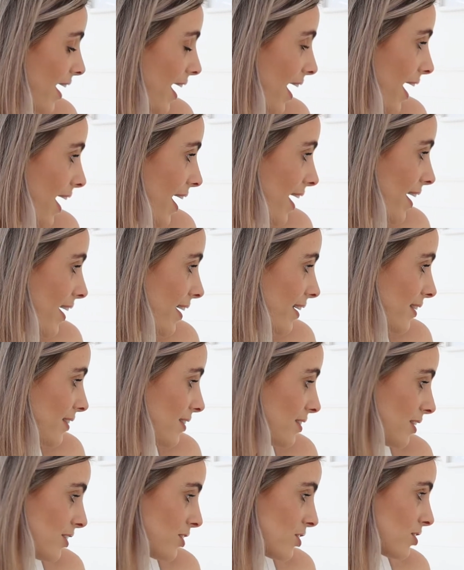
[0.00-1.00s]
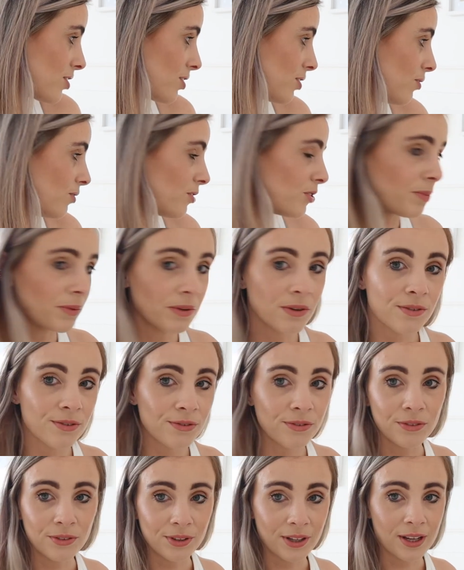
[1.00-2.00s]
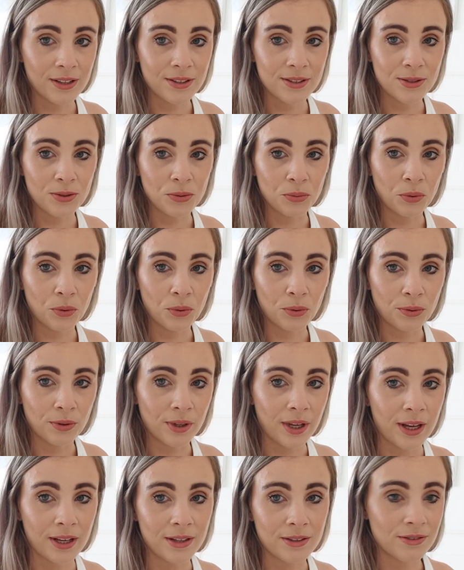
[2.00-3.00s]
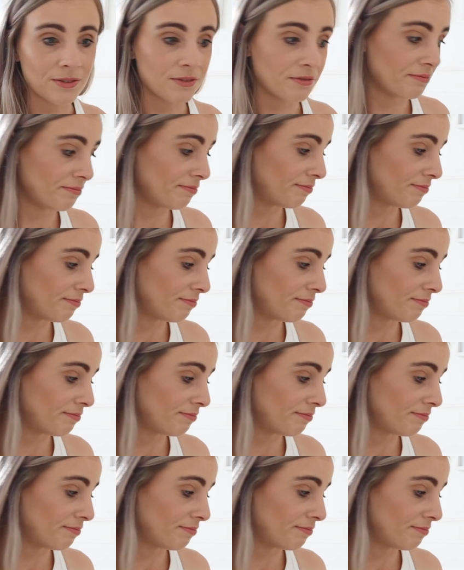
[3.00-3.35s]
and it just looks beautiful against the wall, and